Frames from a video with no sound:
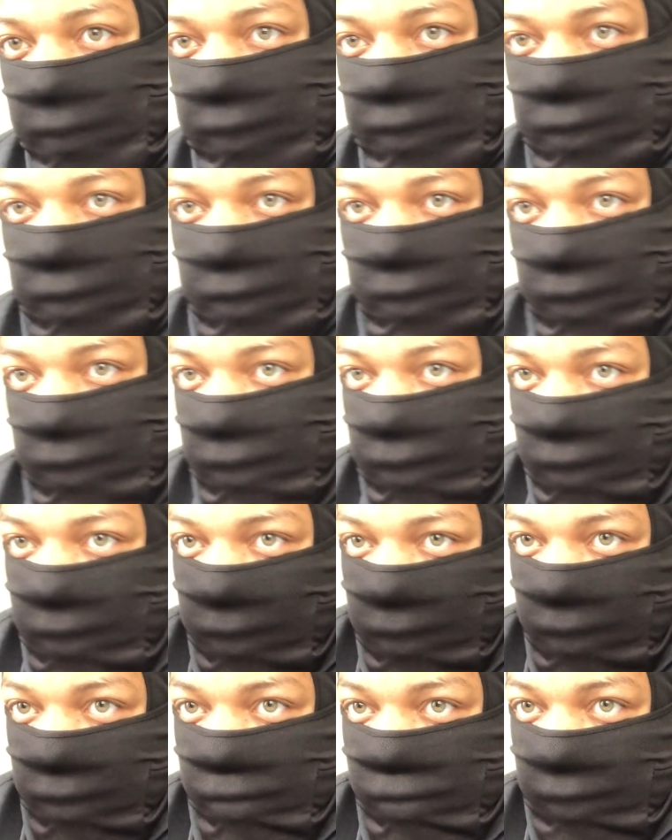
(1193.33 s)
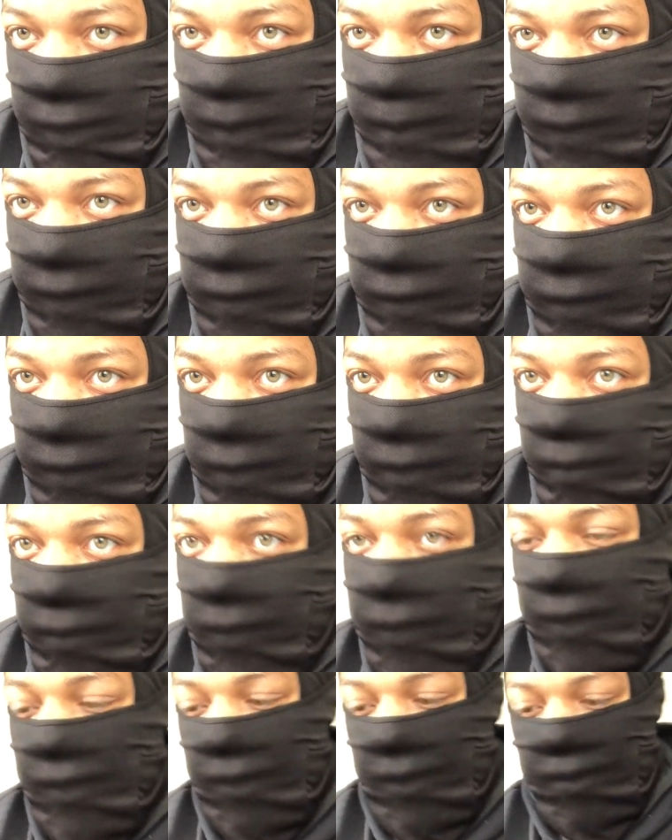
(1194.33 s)
basically drop my thumb
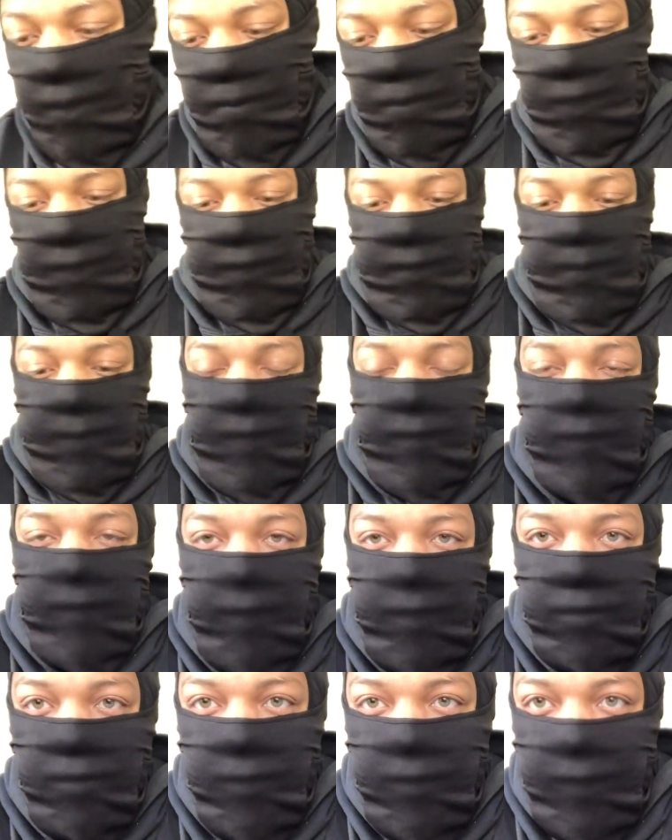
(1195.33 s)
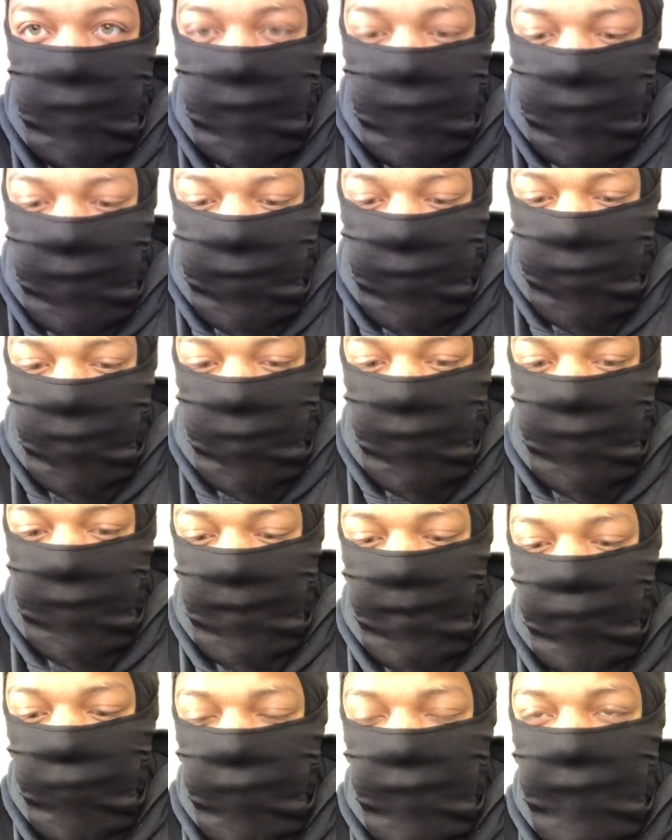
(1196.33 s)
because my fingers are long enough to do
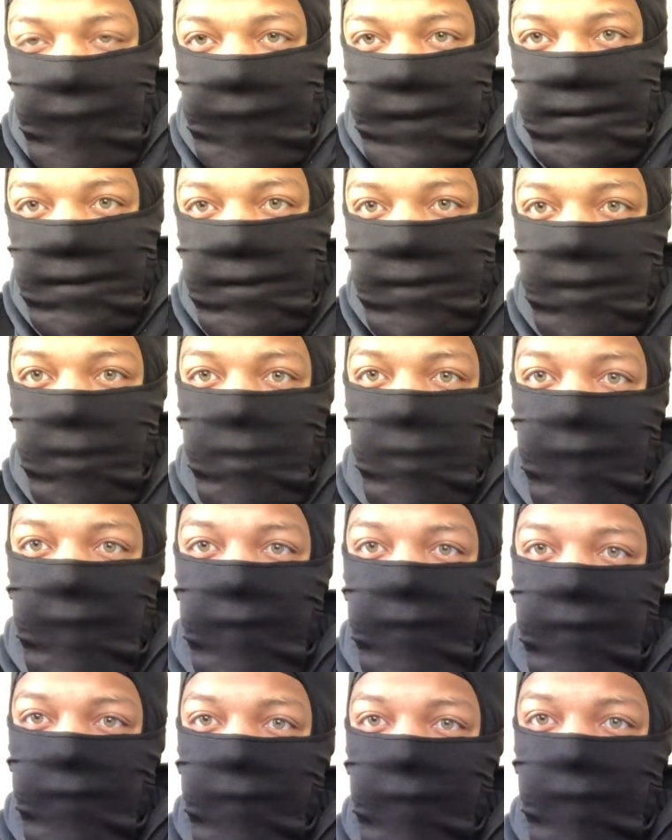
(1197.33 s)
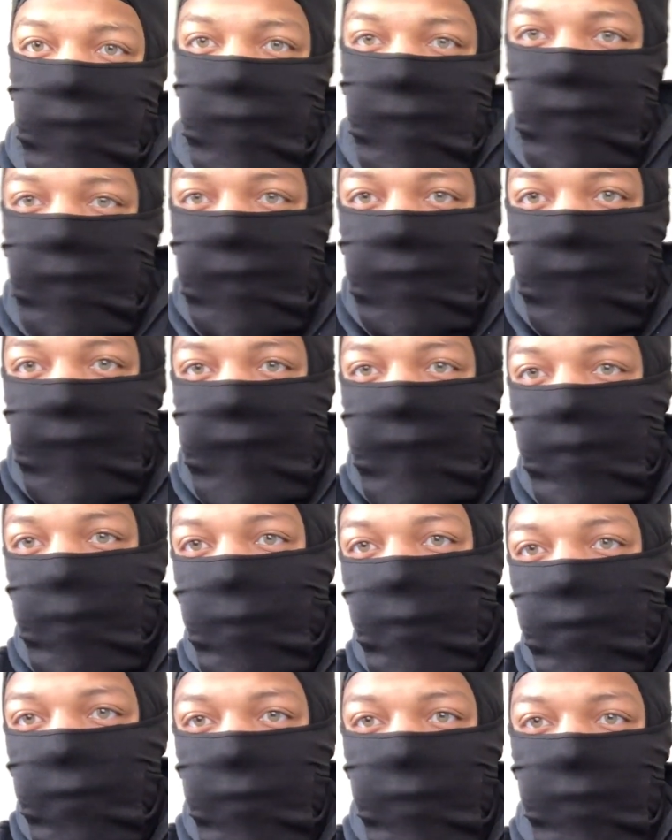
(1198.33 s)
that. I still have came
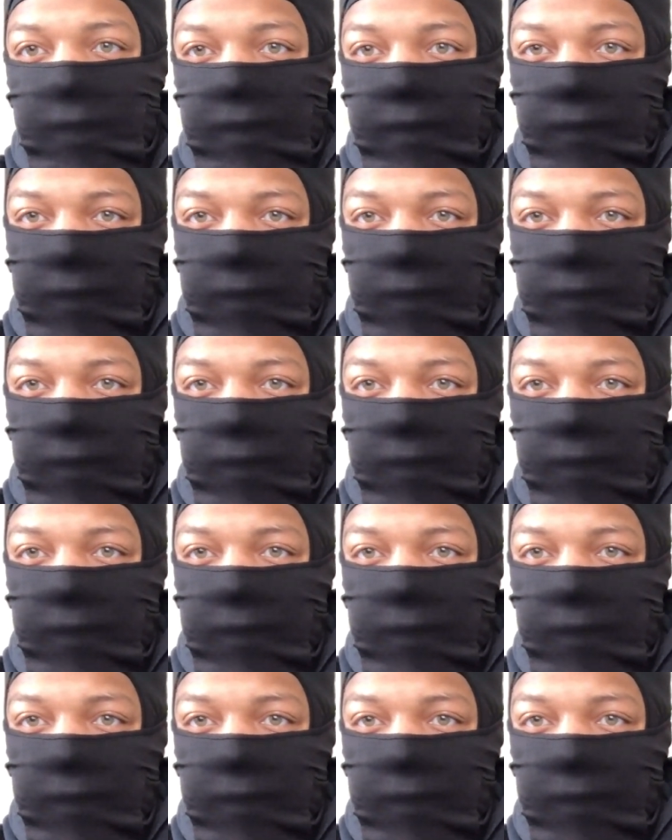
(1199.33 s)
over in the